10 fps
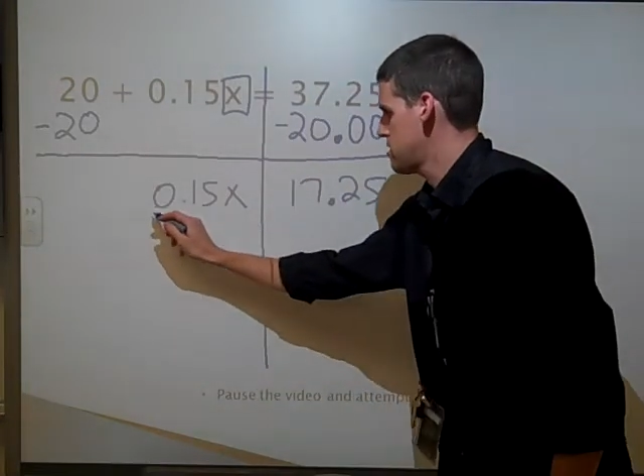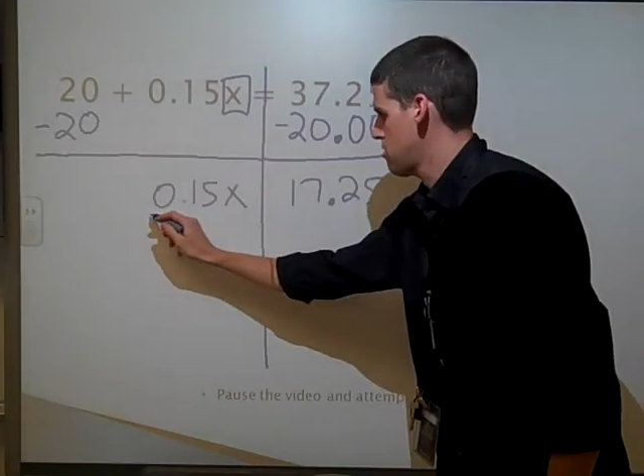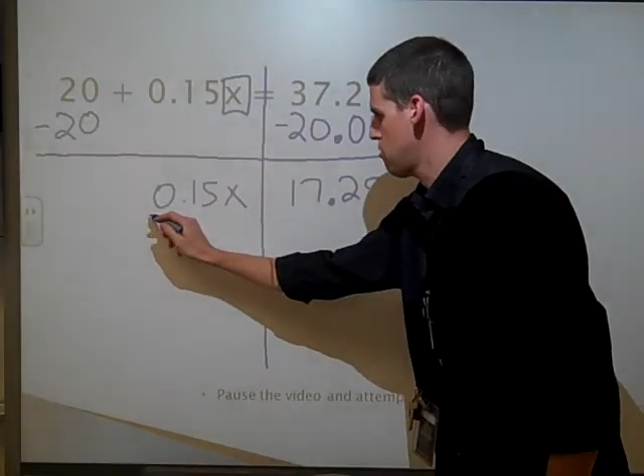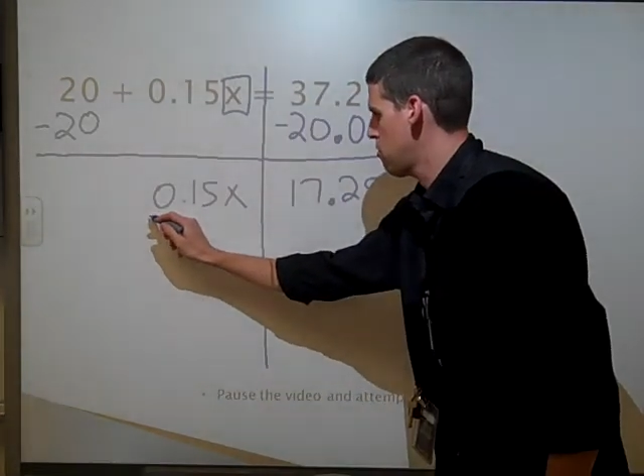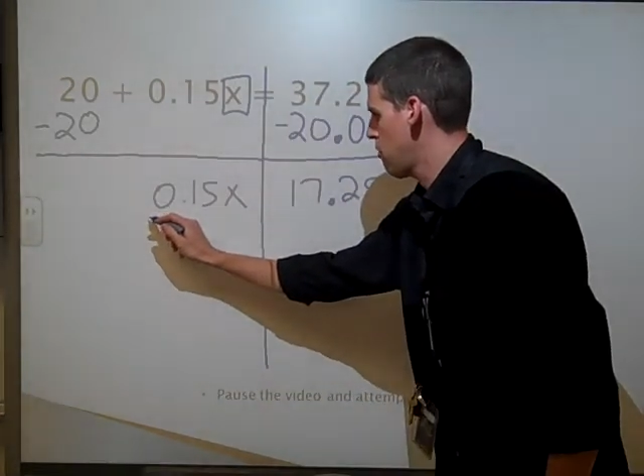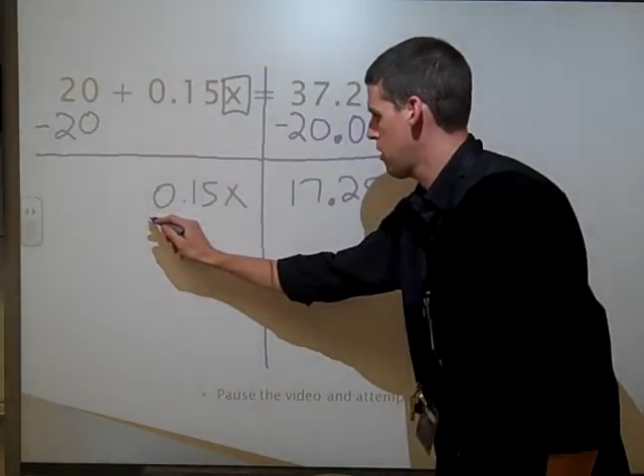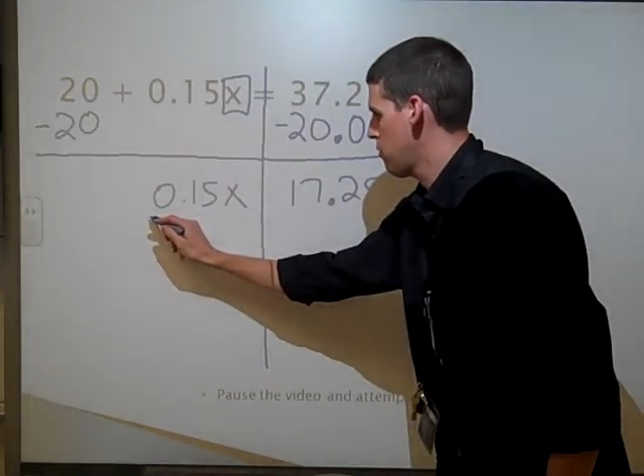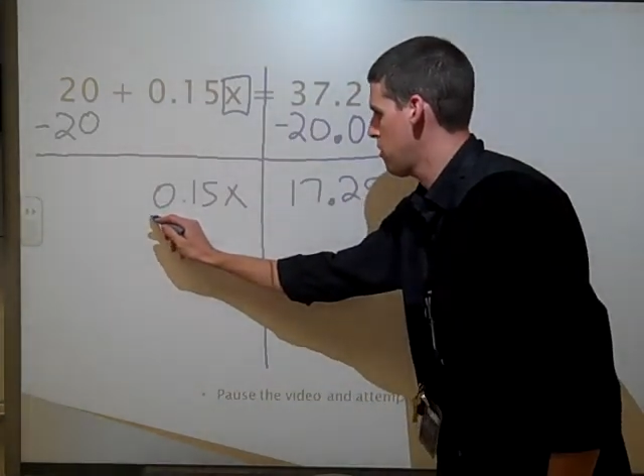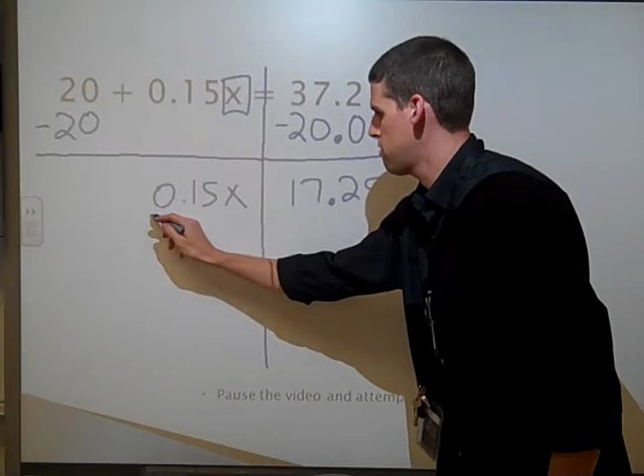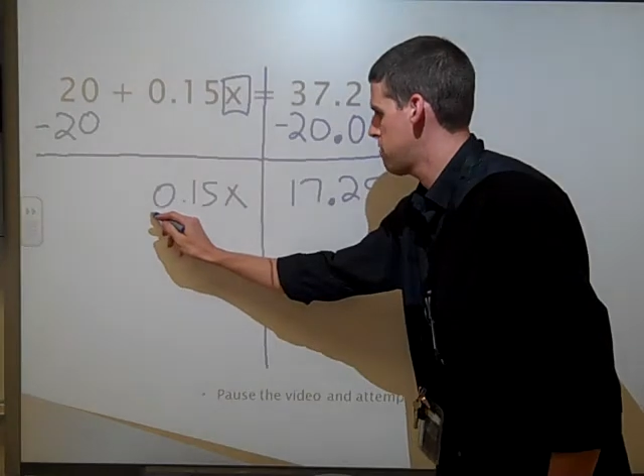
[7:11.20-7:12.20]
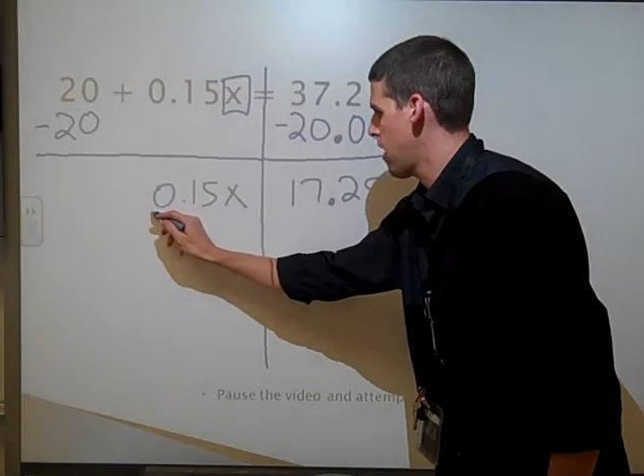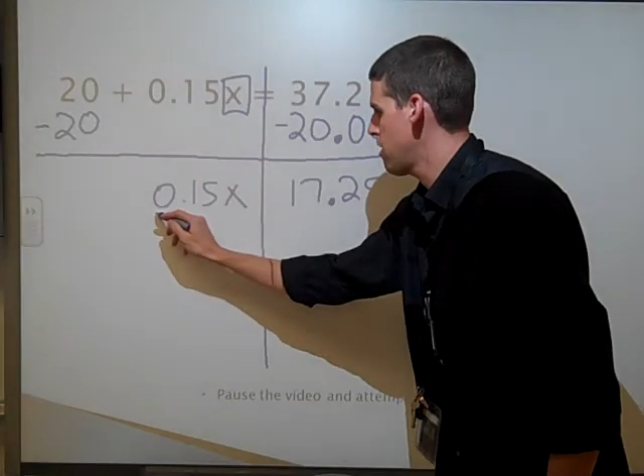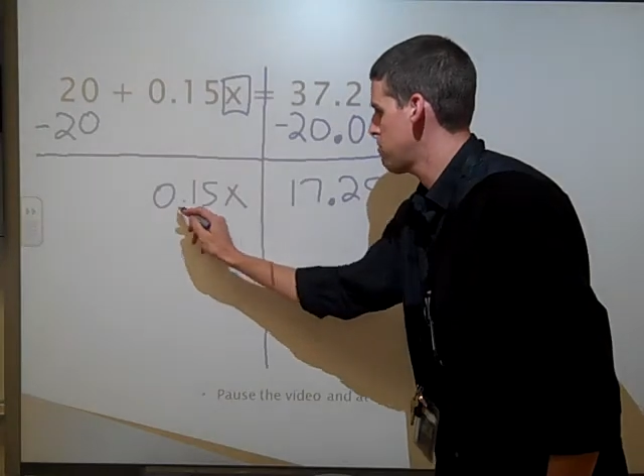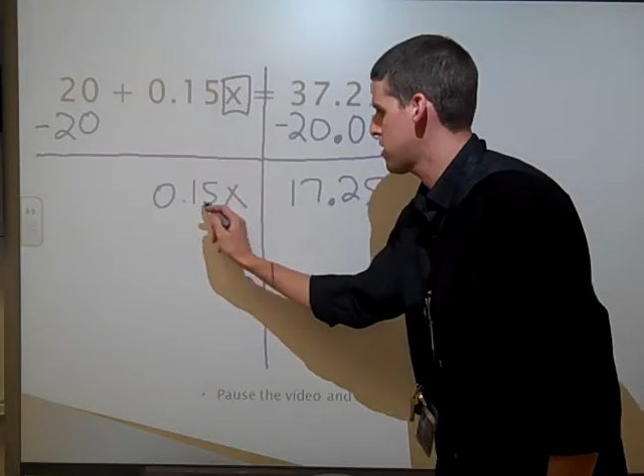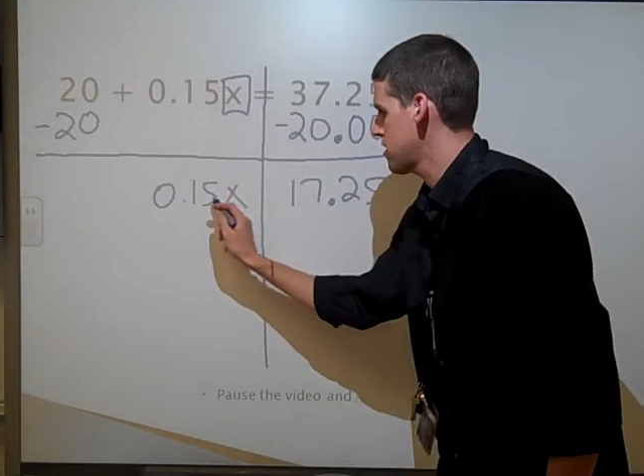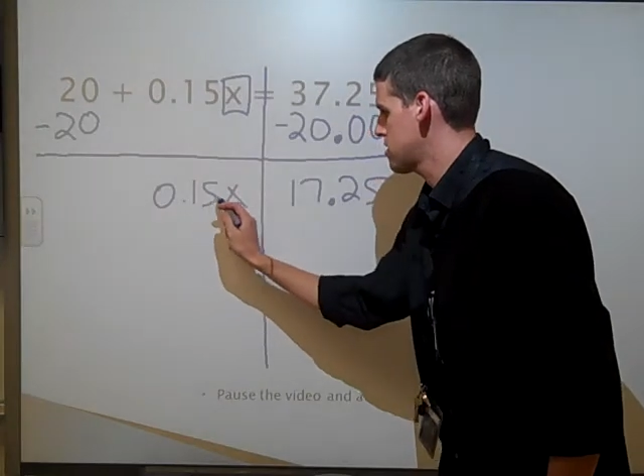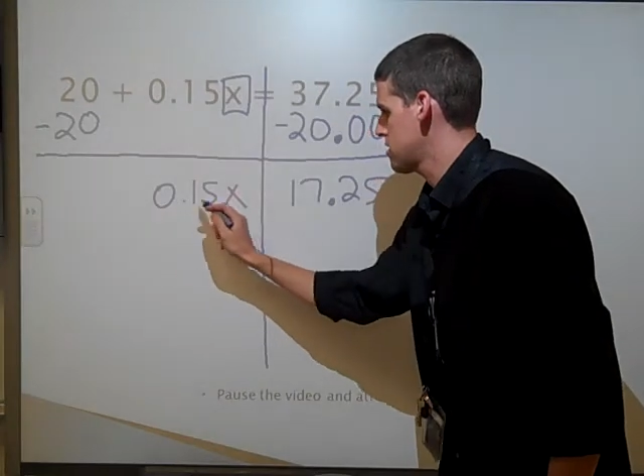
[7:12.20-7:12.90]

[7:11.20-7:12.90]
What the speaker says: 0.15 because